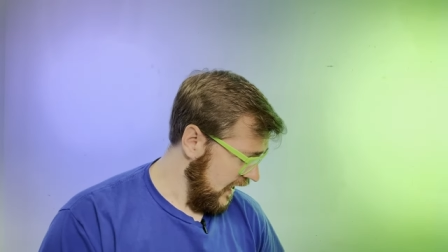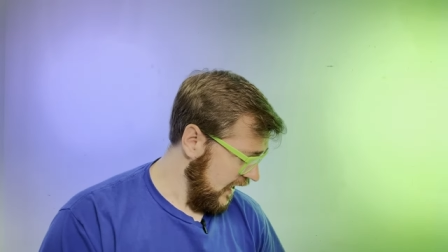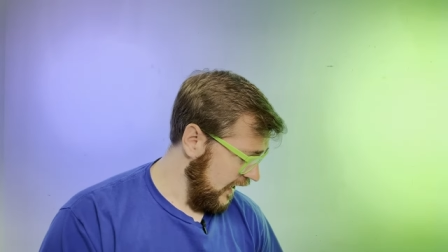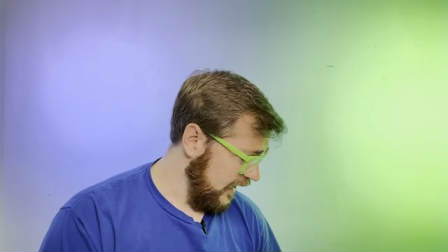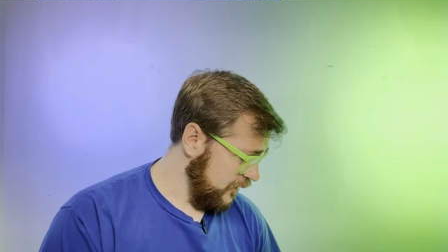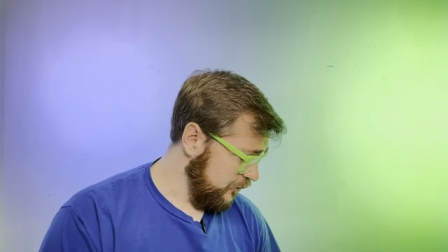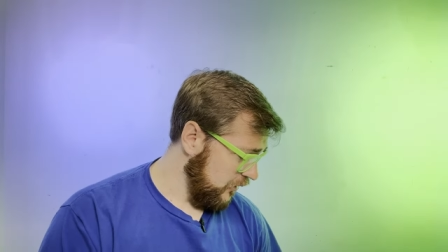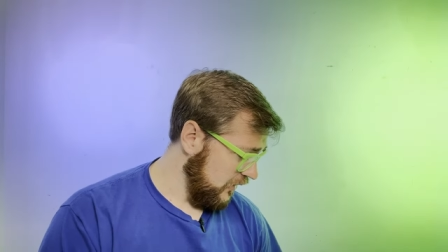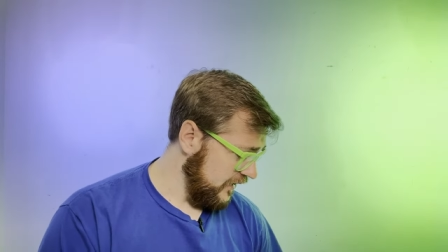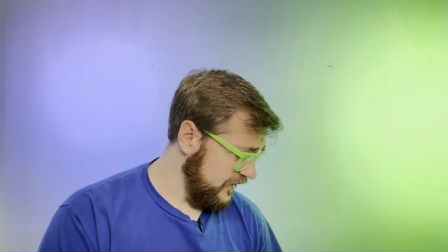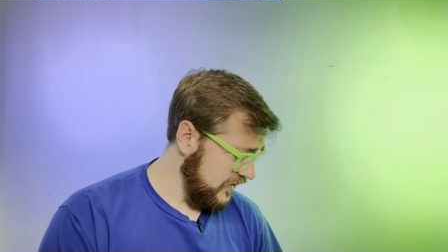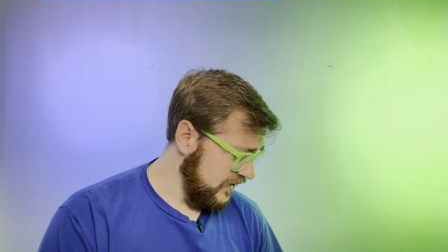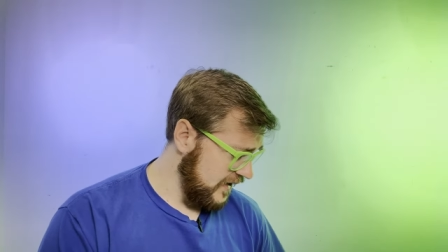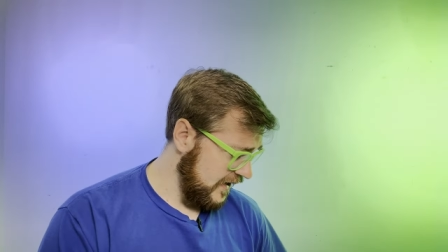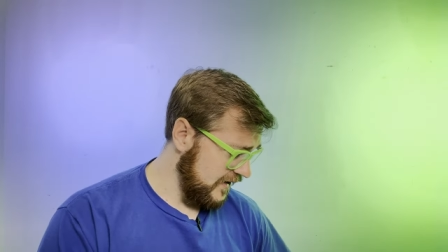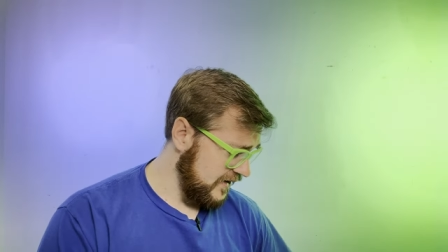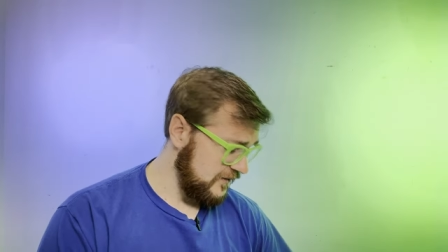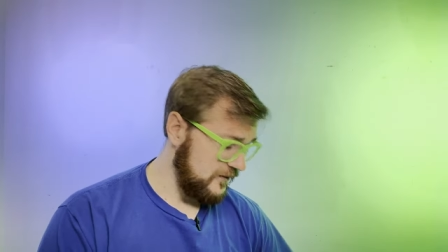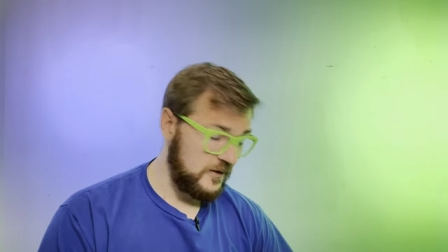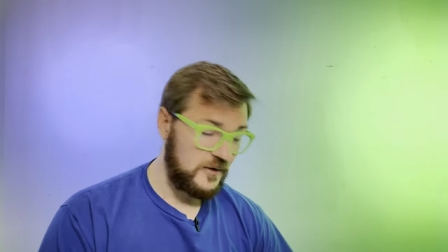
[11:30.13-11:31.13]
And the brain just
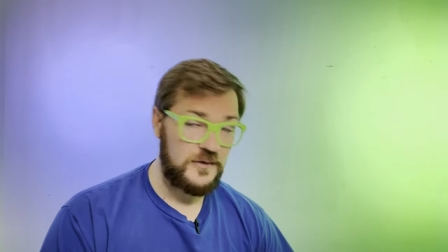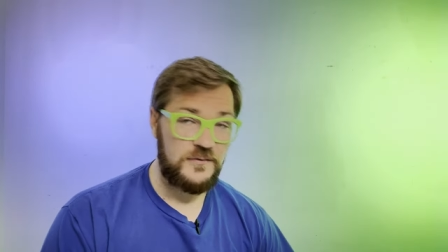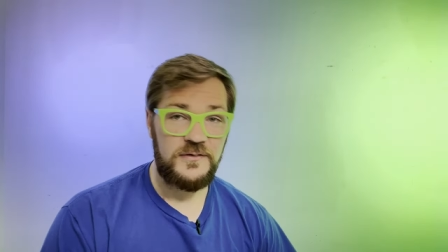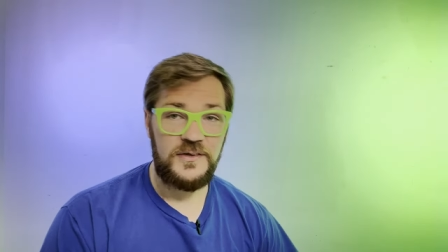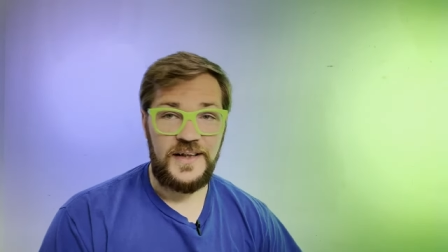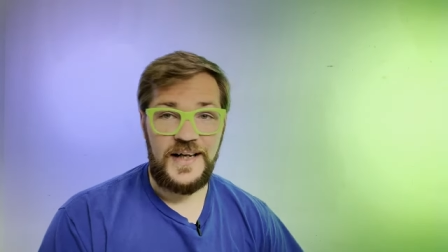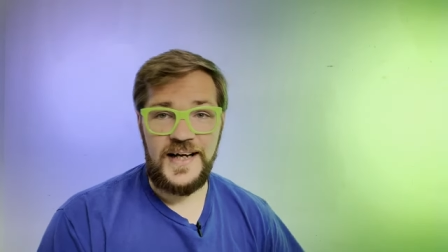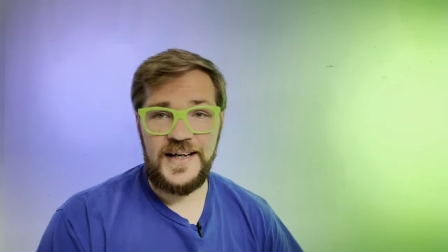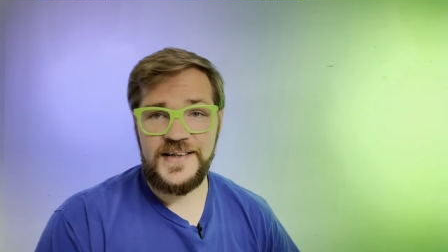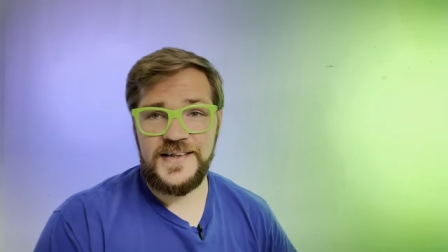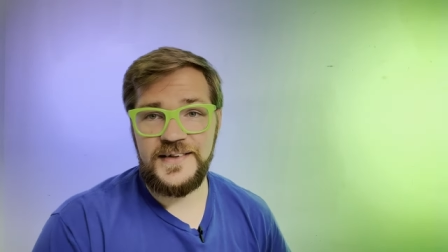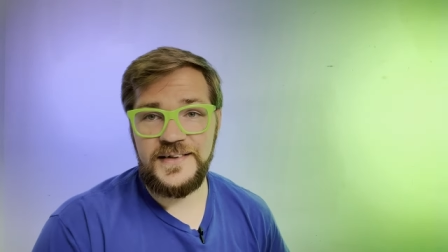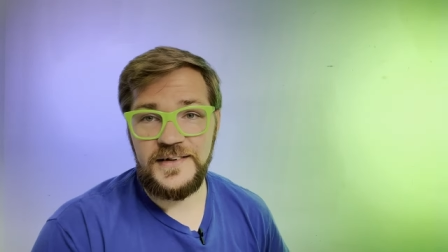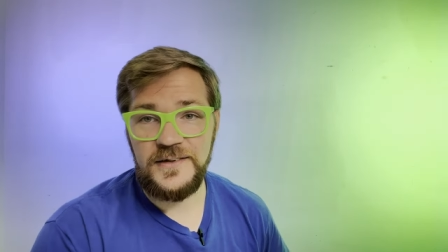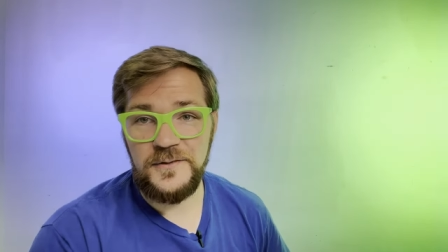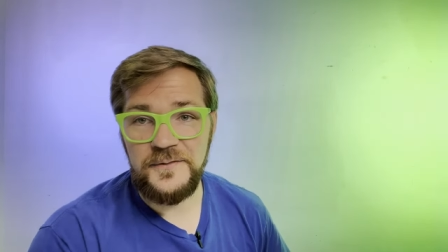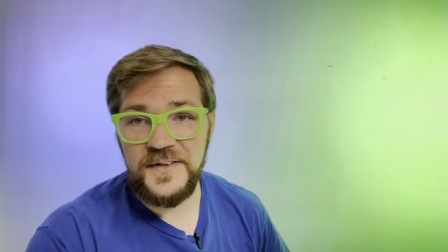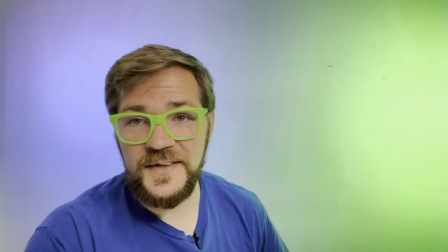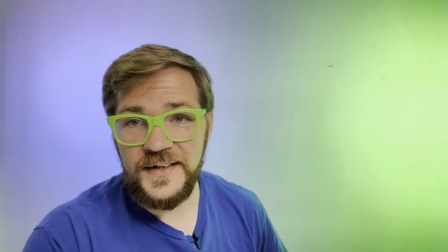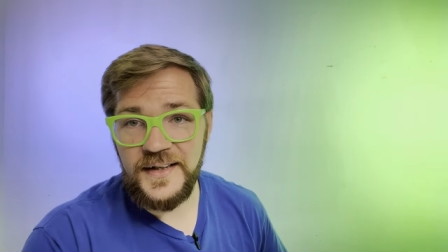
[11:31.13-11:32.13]
has to learn to relax and
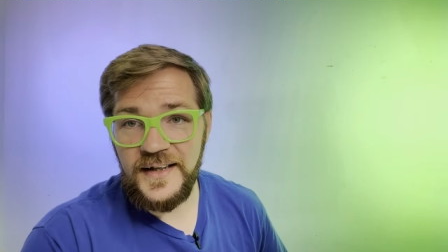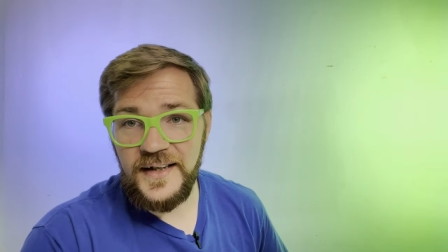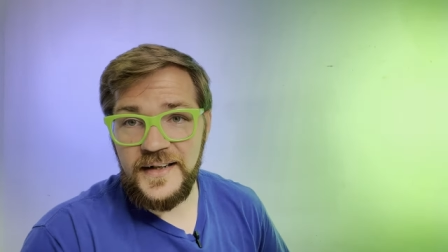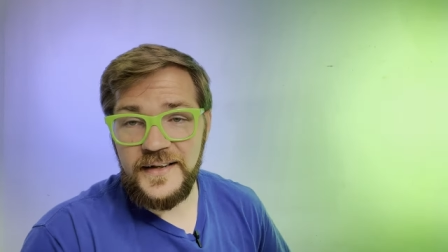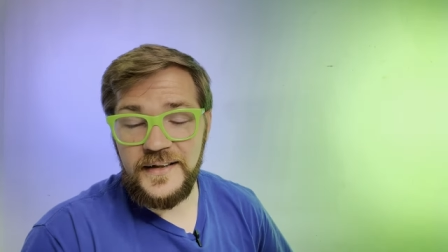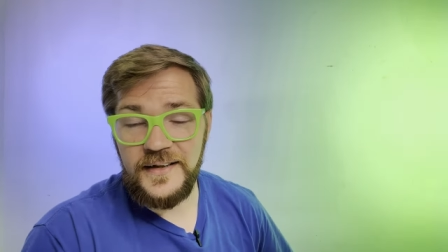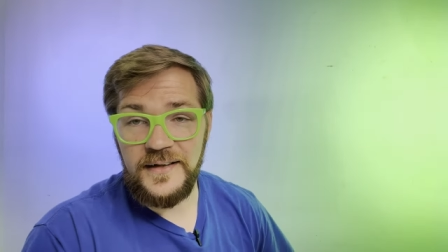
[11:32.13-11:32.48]
deal with that.